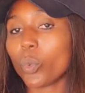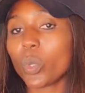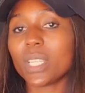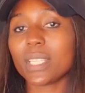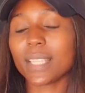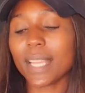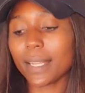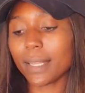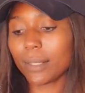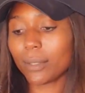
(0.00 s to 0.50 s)
We
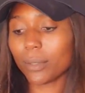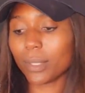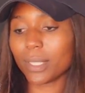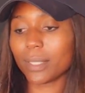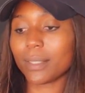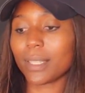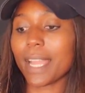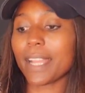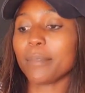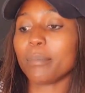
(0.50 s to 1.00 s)
decided to
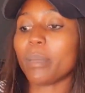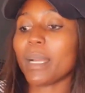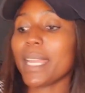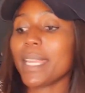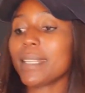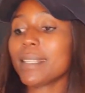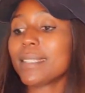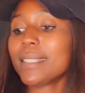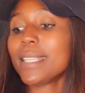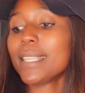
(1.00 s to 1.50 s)
start
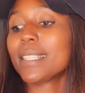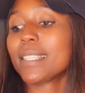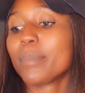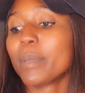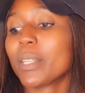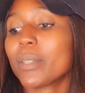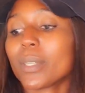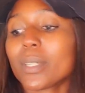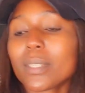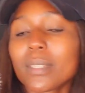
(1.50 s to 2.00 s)
buying 6
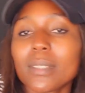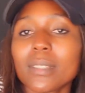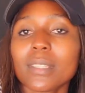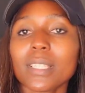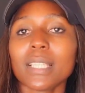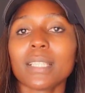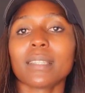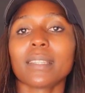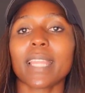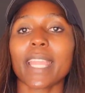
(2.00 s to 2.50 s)

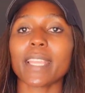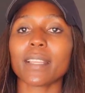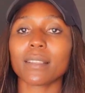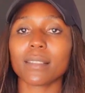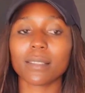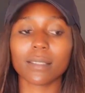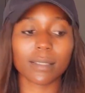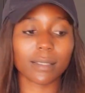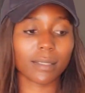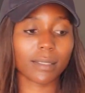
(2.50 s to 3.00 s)
because it
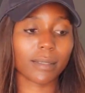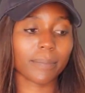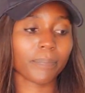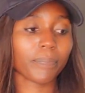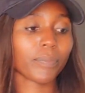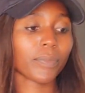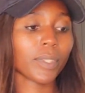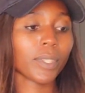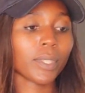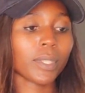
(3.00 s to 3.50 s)
takes,
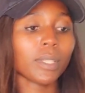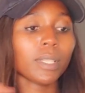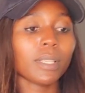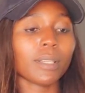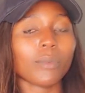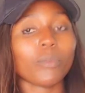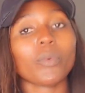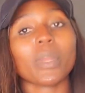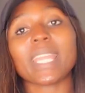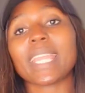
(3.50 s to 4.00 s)

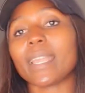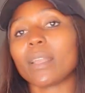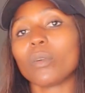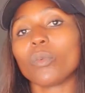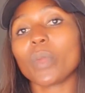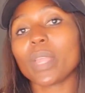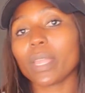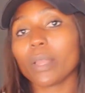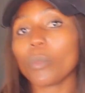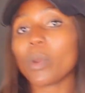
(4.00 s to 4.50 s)

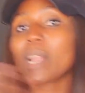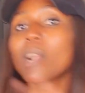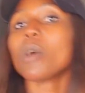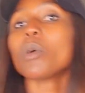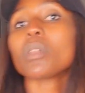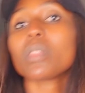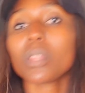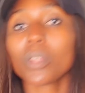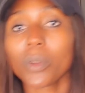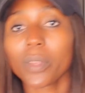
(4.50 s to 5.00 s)
we
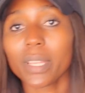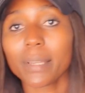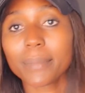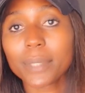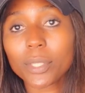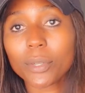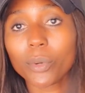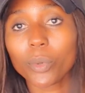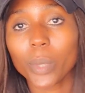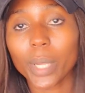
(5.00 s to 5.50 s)
go through them
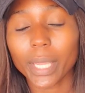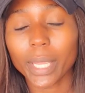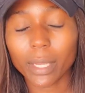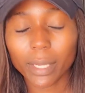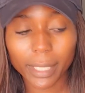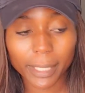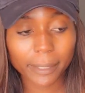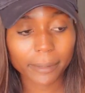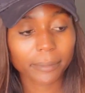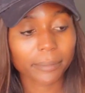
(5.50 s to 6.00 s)
so
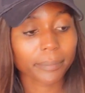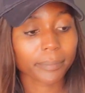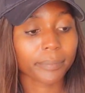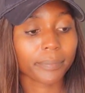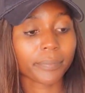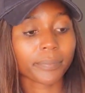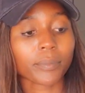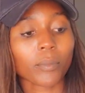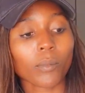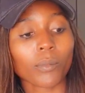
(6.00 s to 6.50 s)
quick.
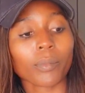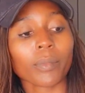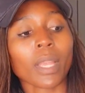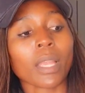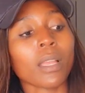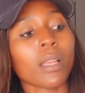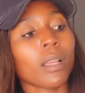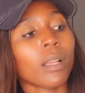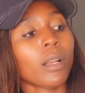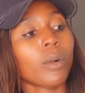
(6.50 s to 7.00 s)

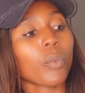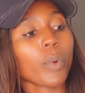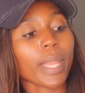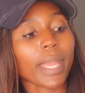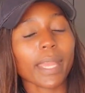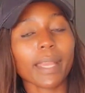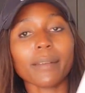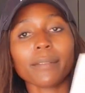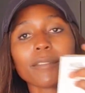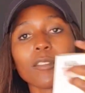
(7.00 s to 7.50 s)
We
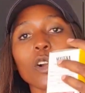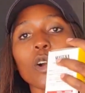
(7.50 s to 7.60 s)
have